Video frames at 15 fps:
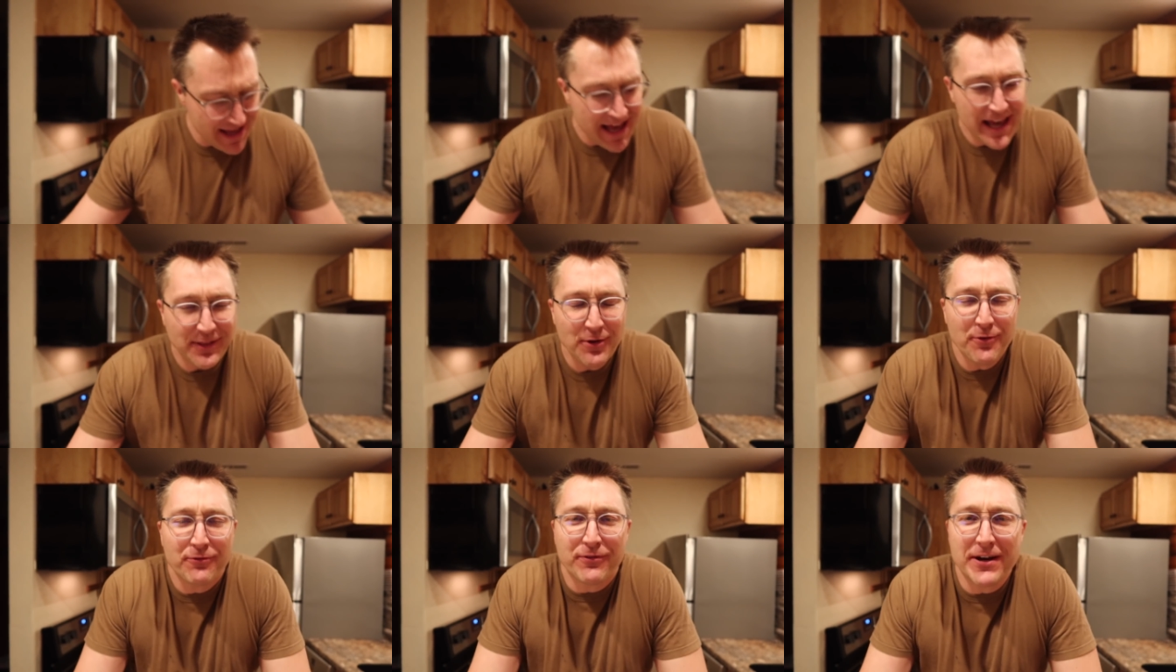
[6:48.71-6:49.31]

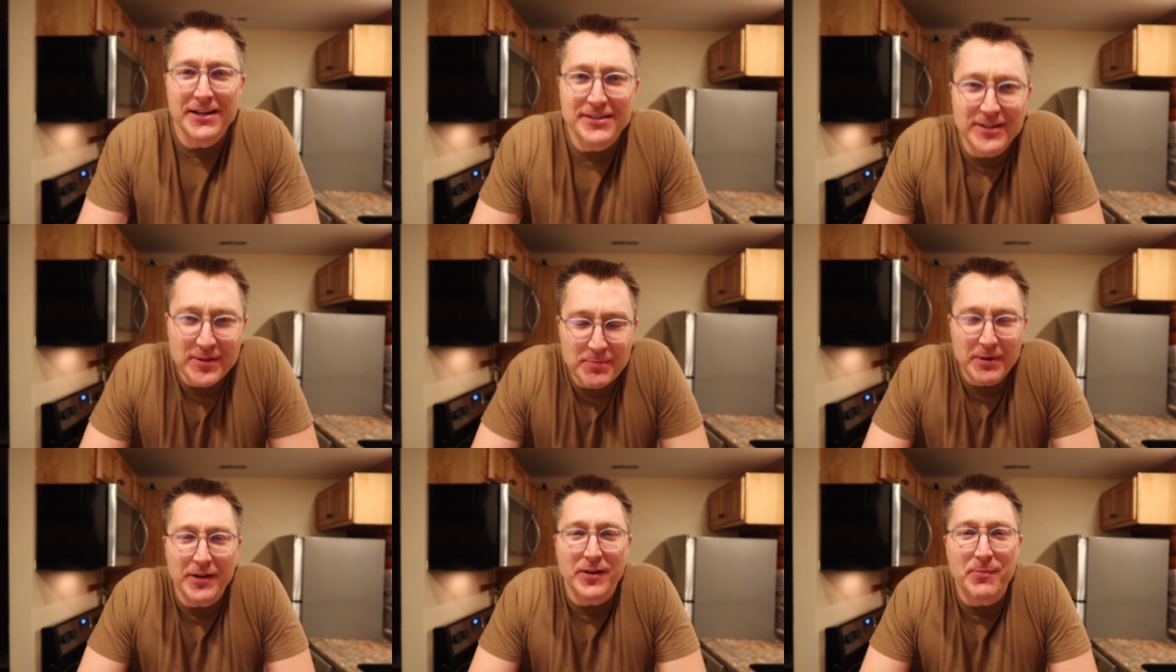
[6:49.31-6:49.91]
HelloFresh has
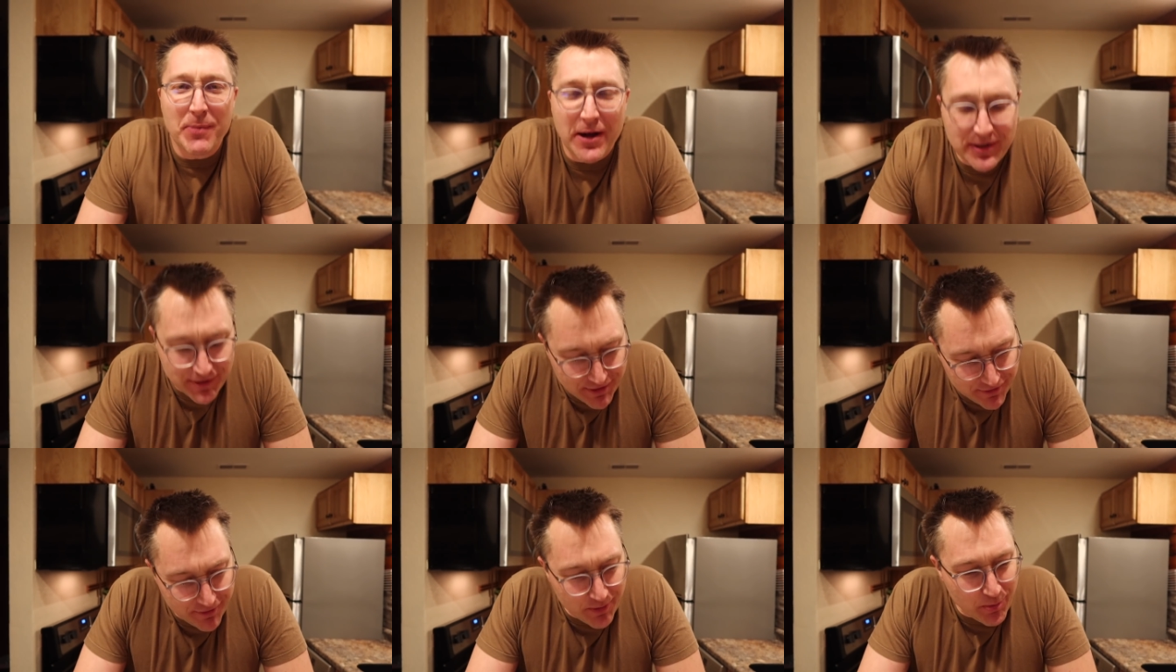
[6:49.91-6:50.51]
been a
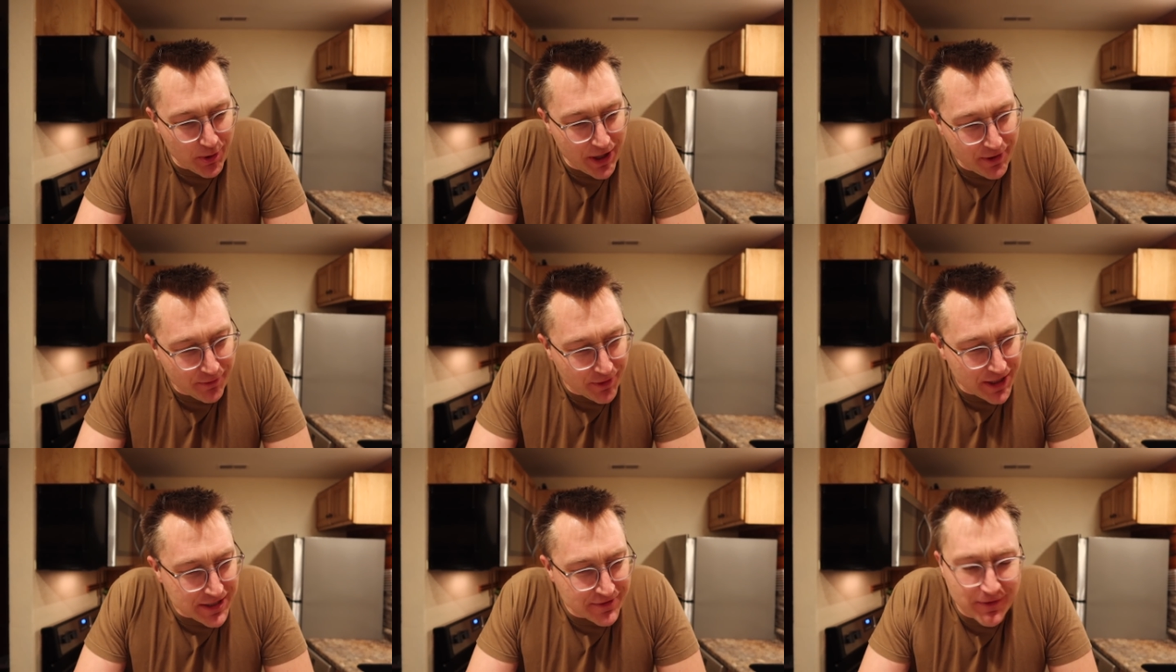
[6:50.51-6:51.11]
sponsor for Brad and
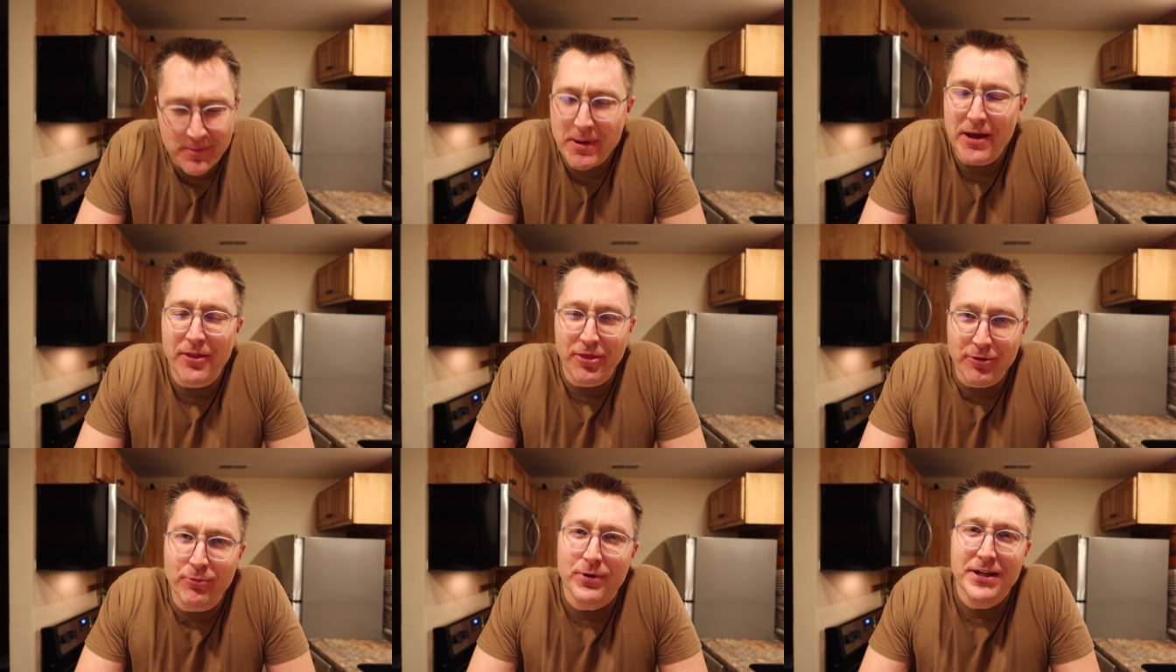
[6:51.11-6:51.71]
Rach for about
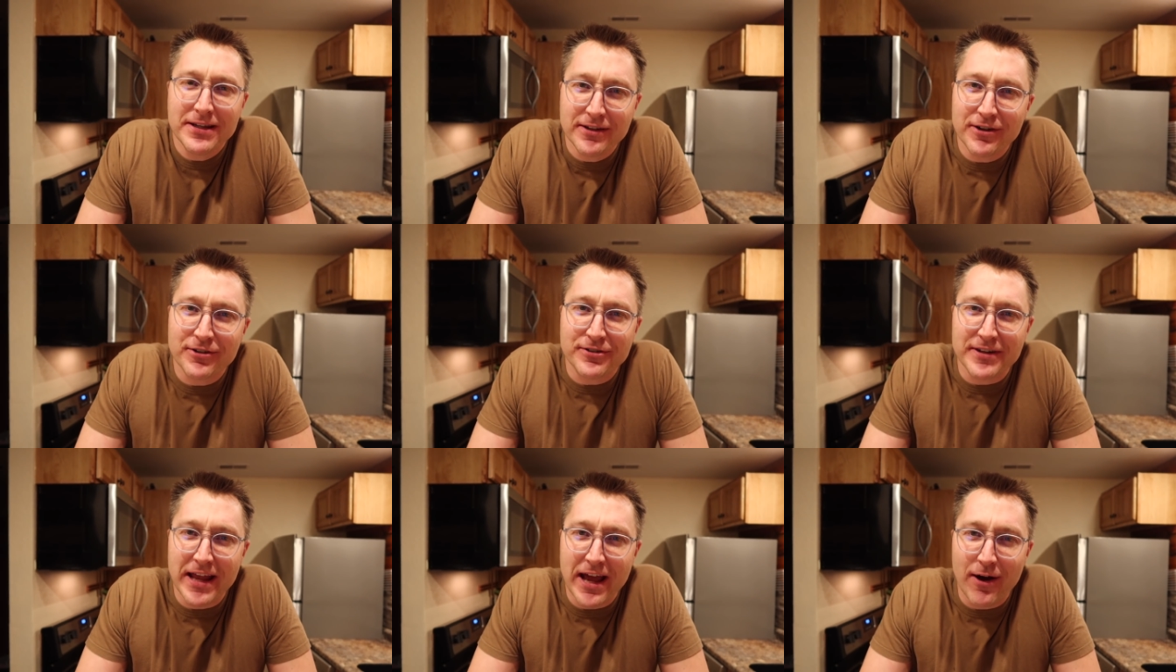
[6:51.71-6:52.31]
3
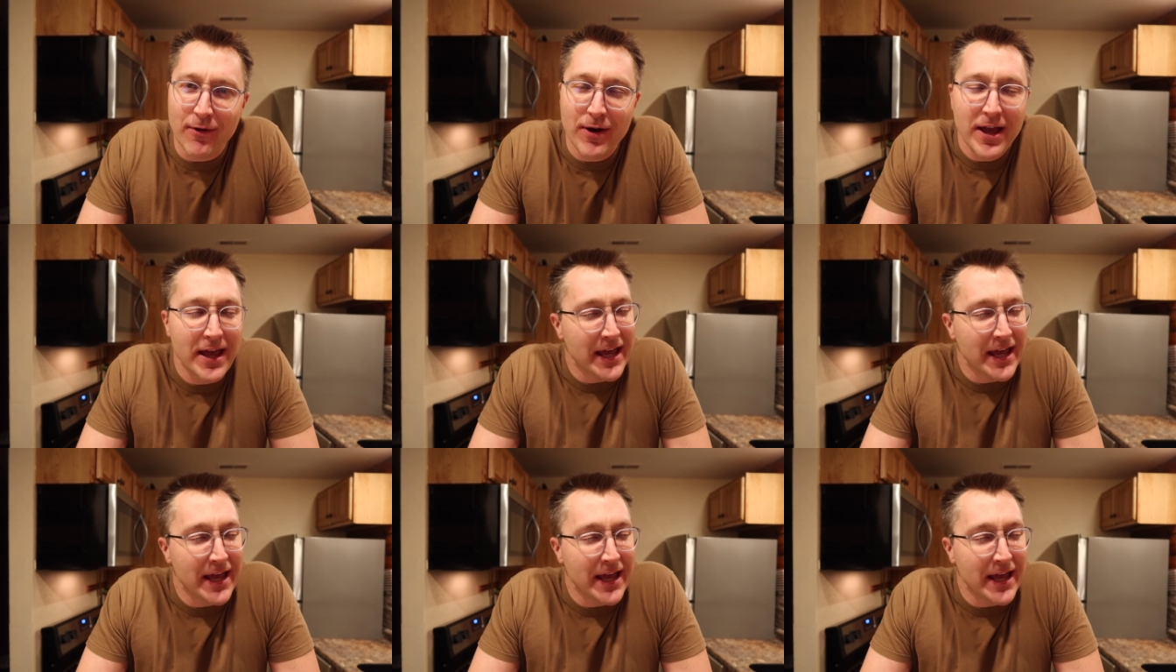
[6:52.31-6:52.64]
years now,